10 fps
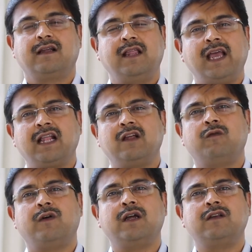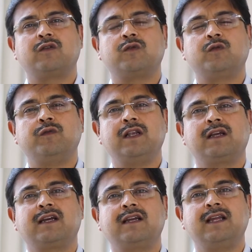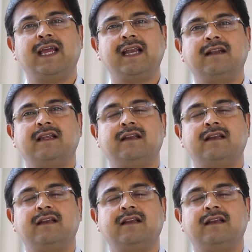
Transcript: They are the ones who will create